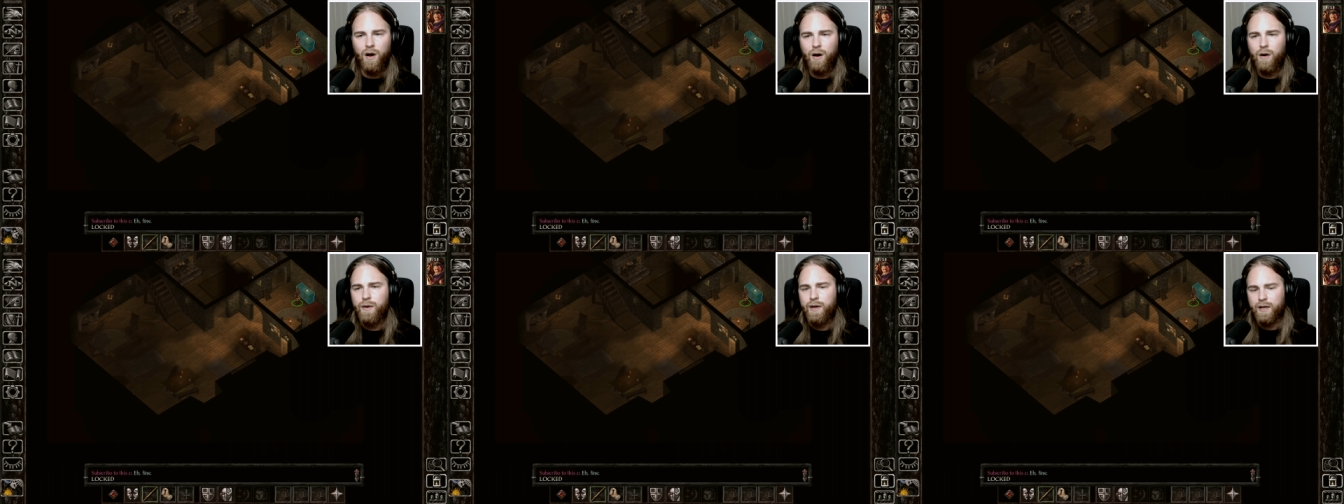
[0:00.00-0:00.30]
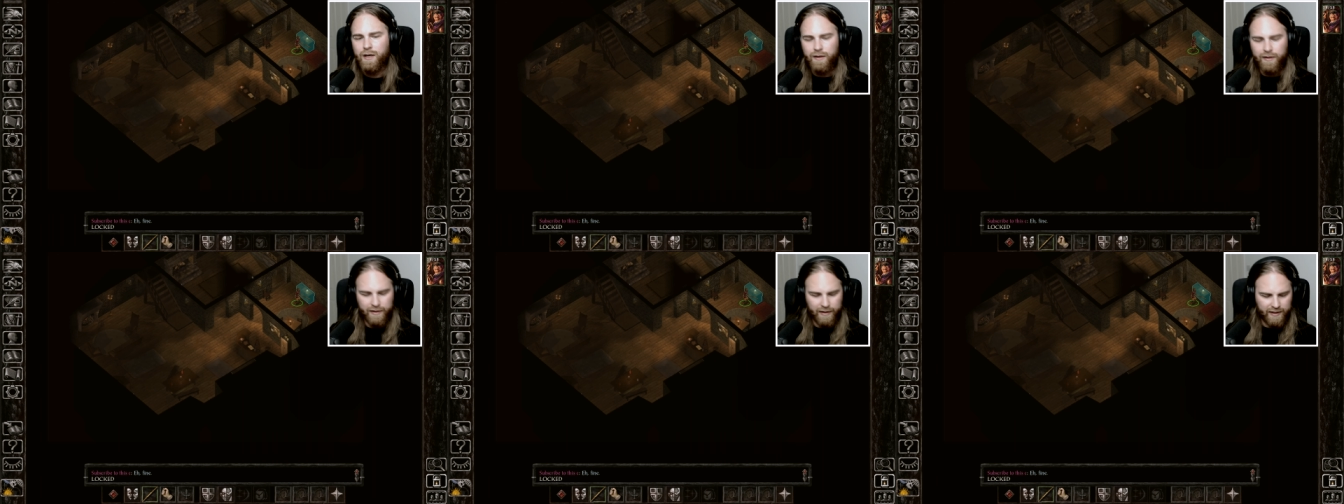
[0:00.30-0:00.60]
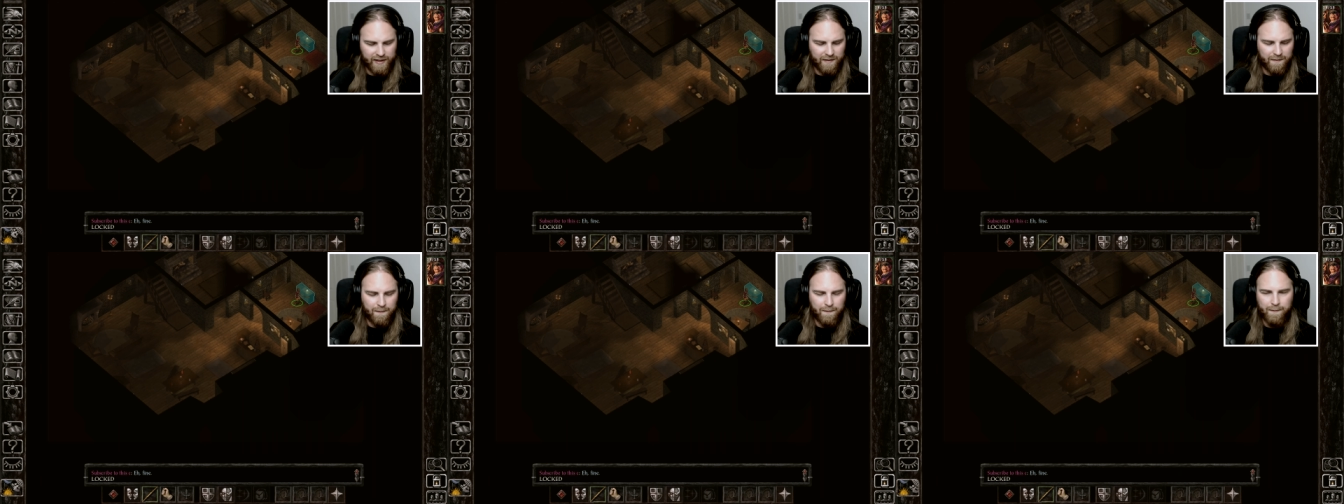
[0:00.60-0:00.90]
or we can
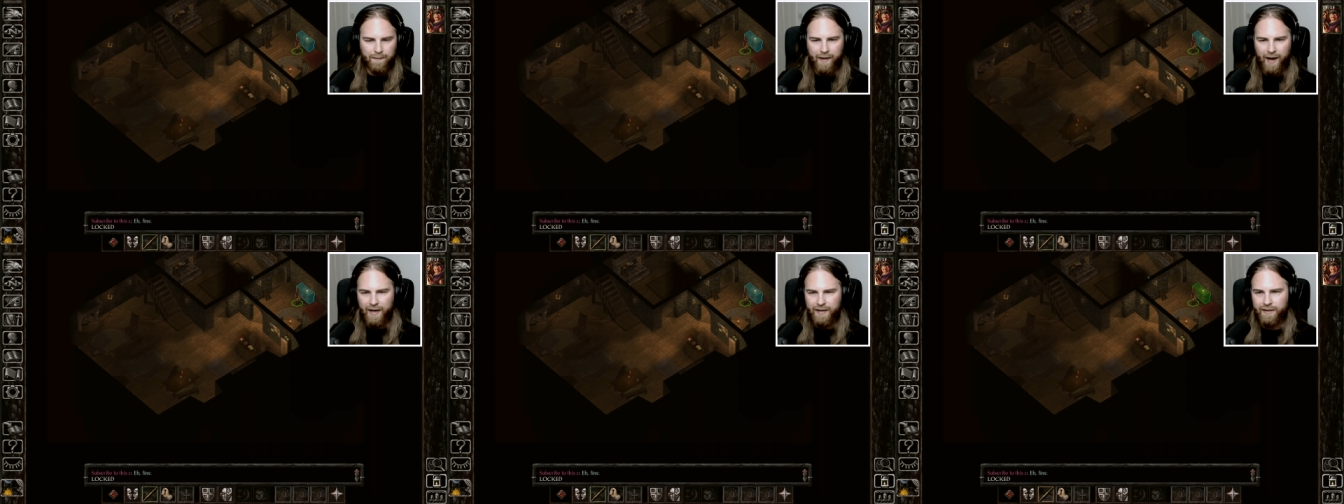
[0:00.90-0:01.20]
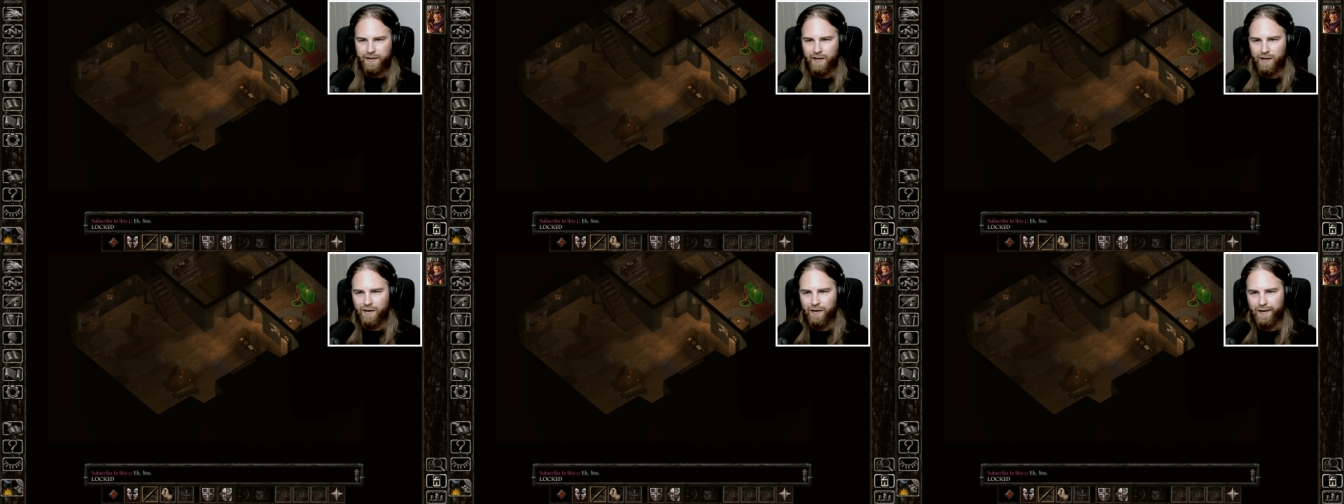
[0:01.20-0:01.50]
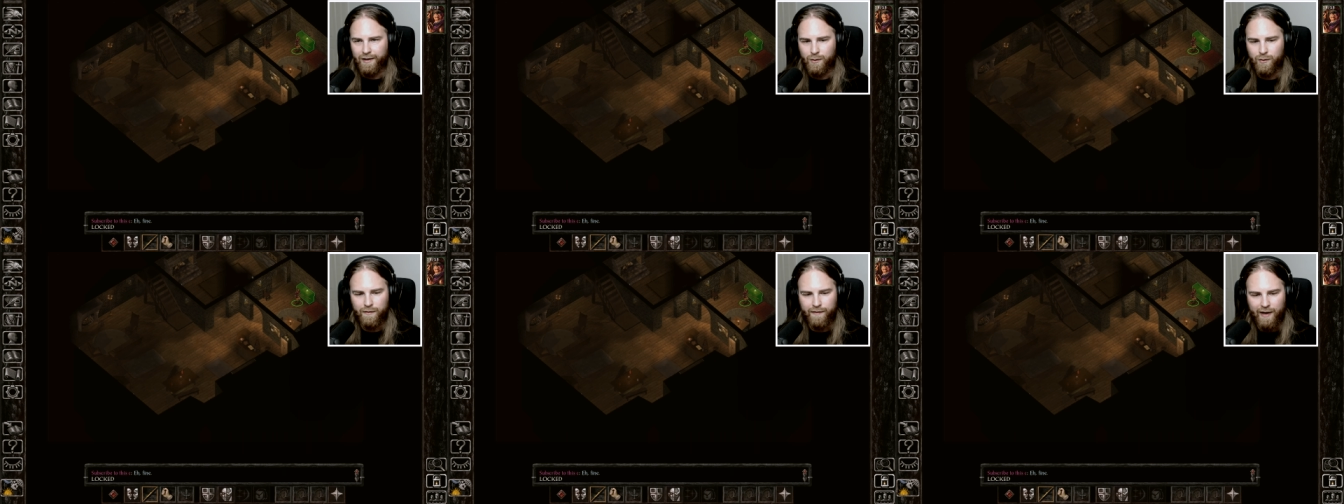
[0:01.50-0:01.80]
just bash the
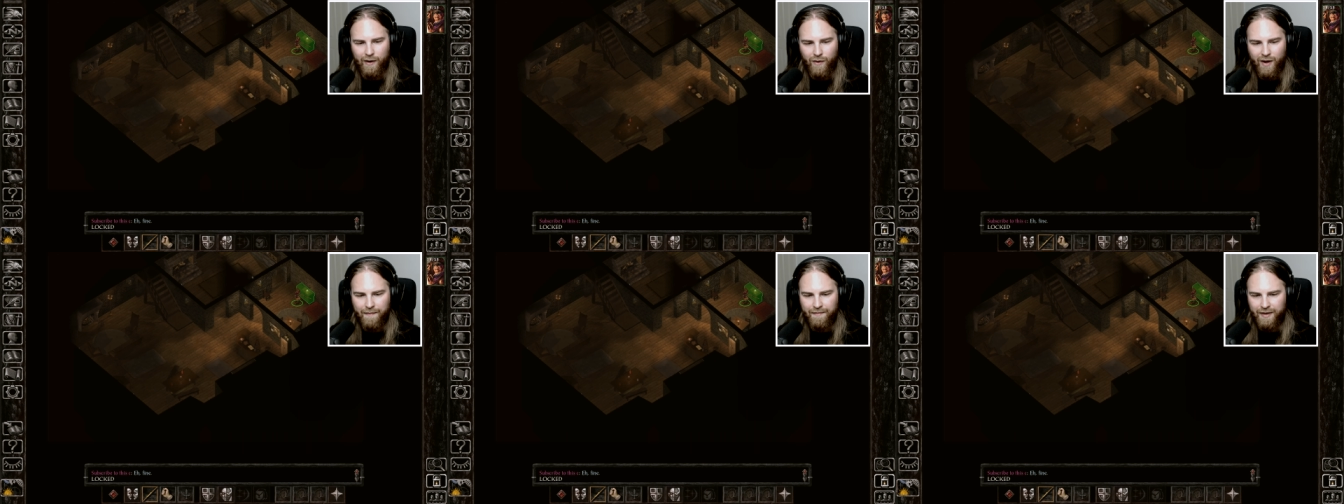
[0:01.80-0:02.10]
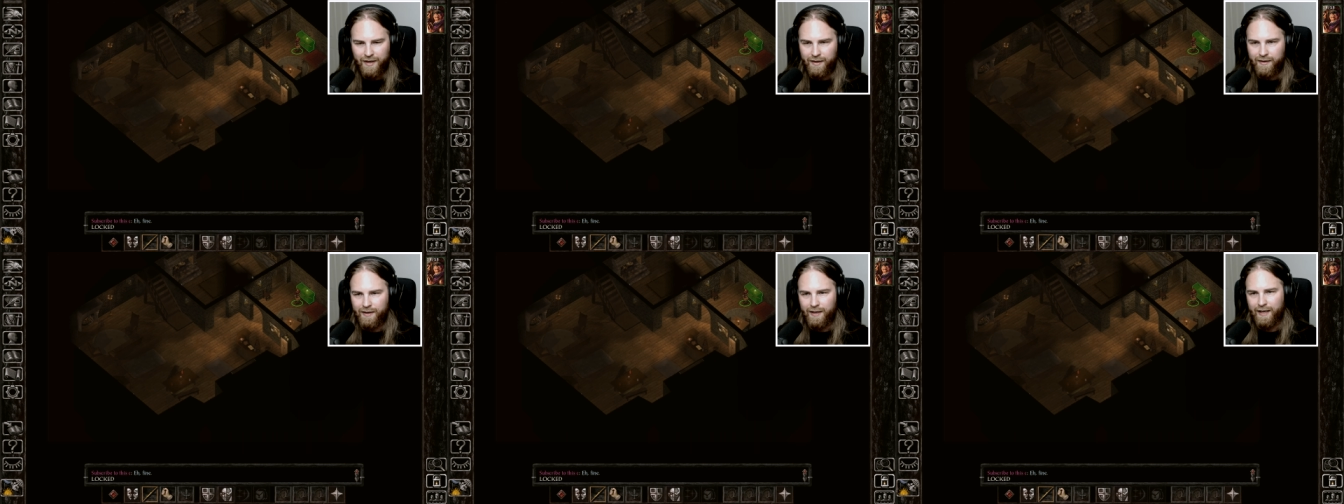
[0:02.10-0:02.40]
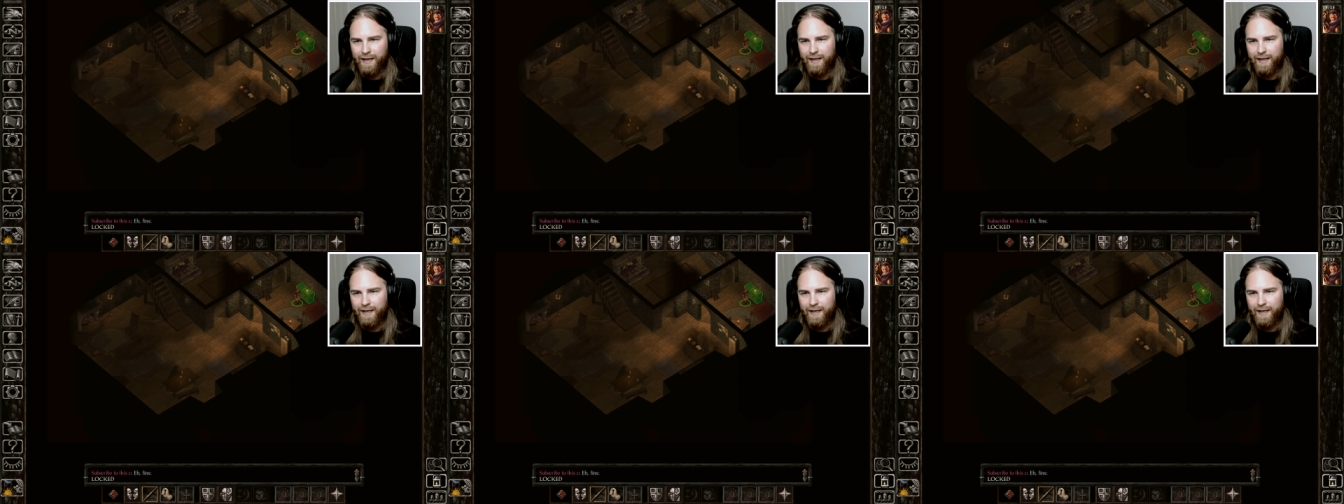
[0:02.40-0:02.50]
lock with our weapon